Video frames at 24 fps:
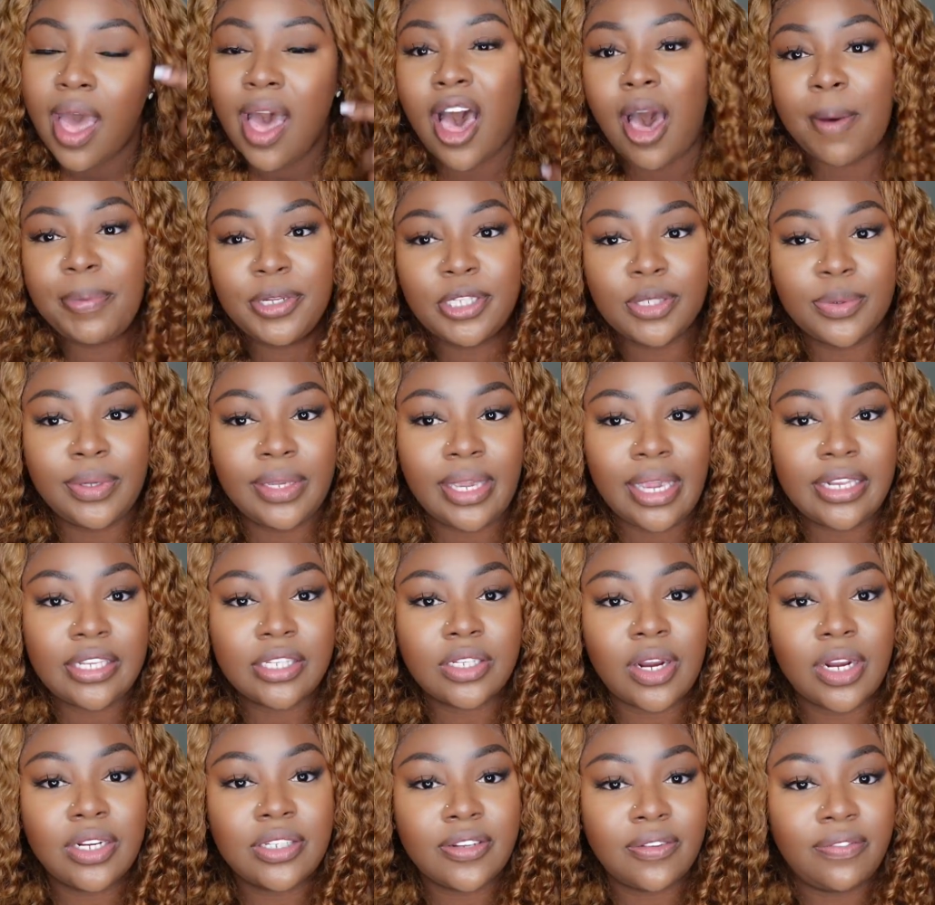I'll be doing a
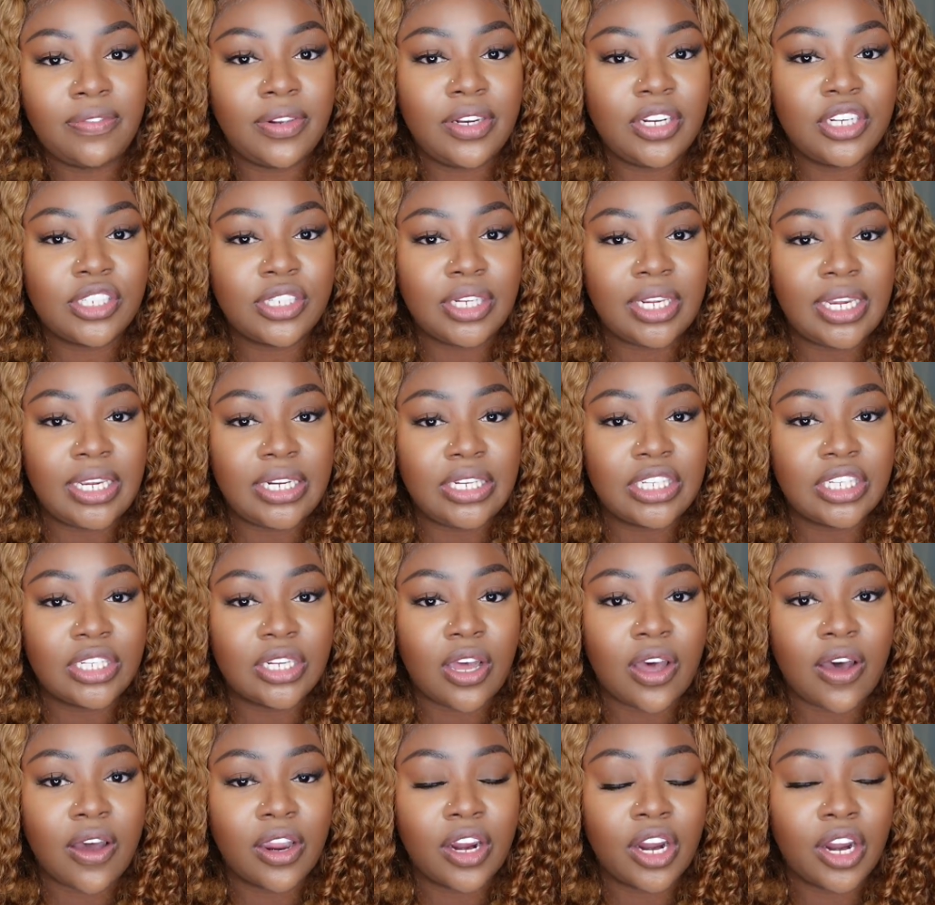start to finish
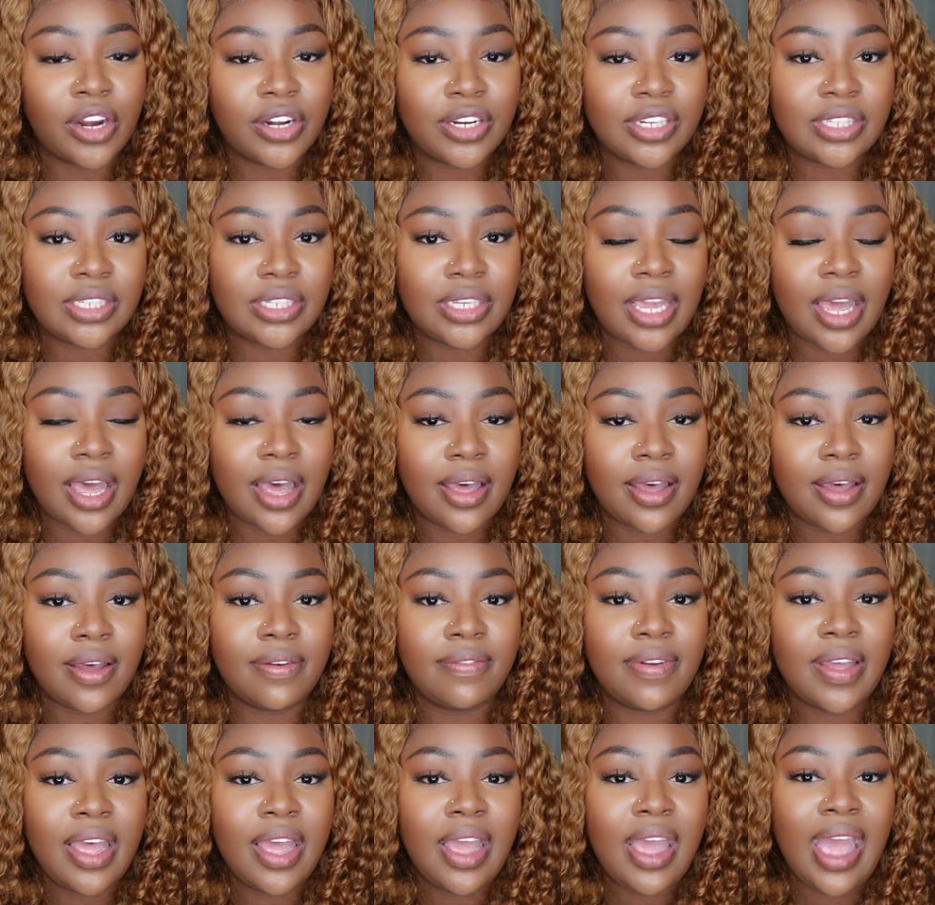install courtesy
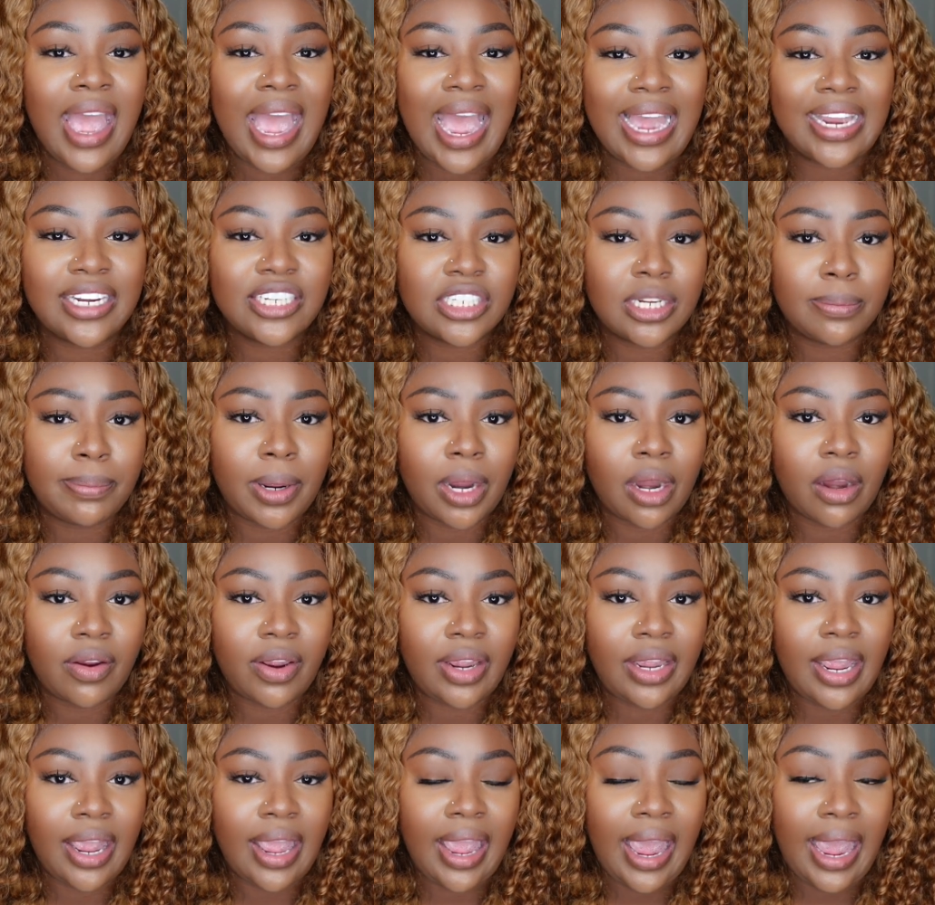of
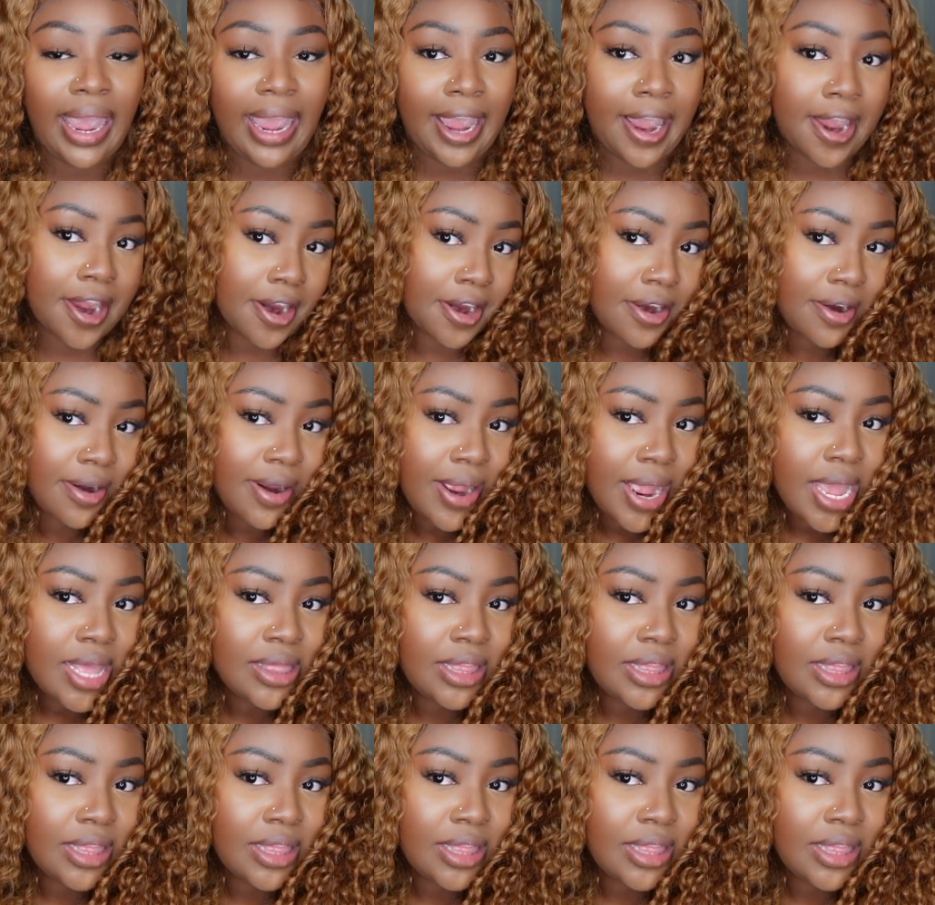Ashimary Hair.